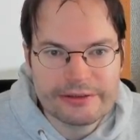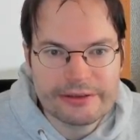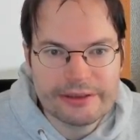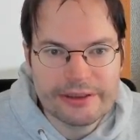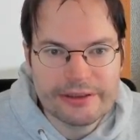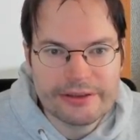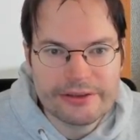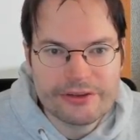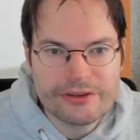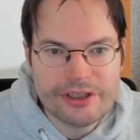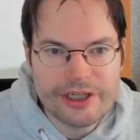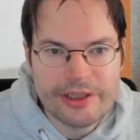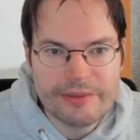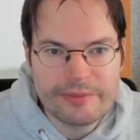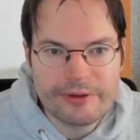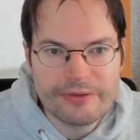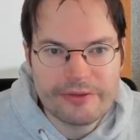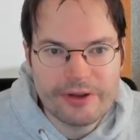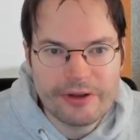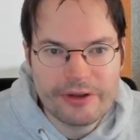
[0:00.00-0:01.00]
the shape
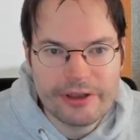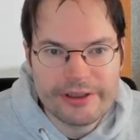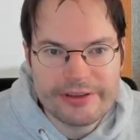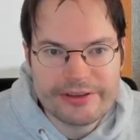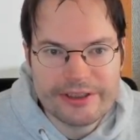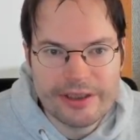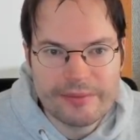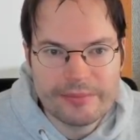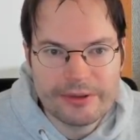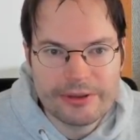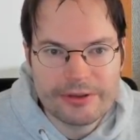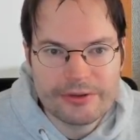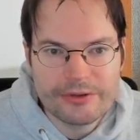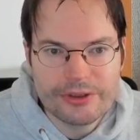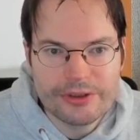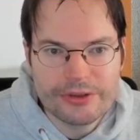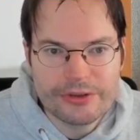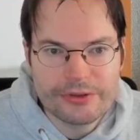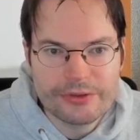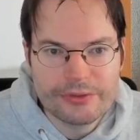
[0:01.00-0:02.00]
of our example
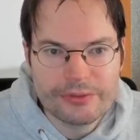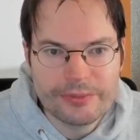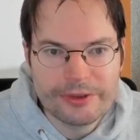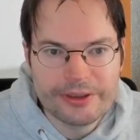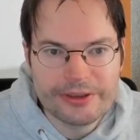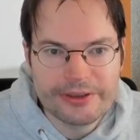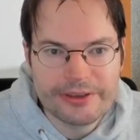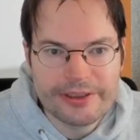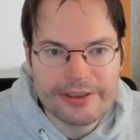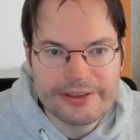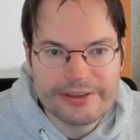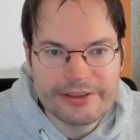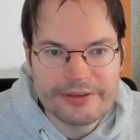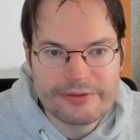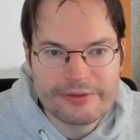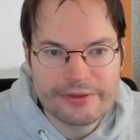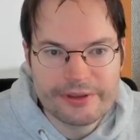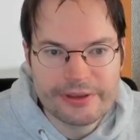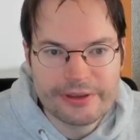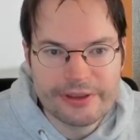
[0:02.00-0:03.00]
tree 2, but it has
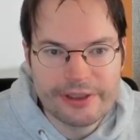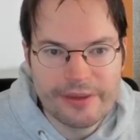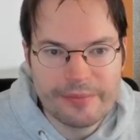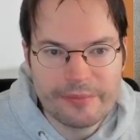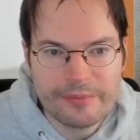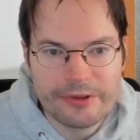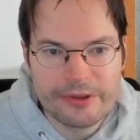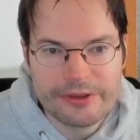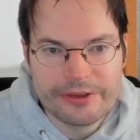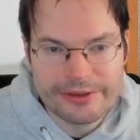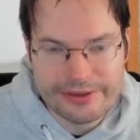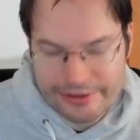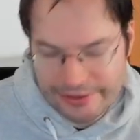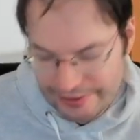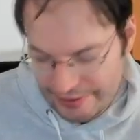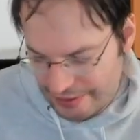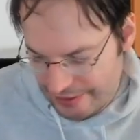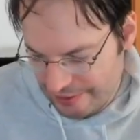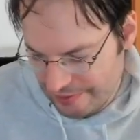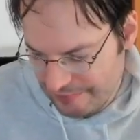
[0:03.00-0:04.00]
different numbers in
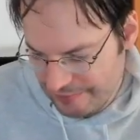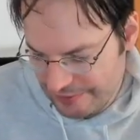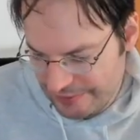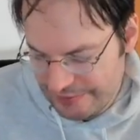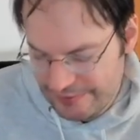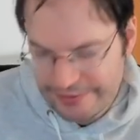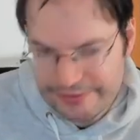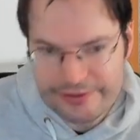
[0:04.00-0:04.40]
the elements.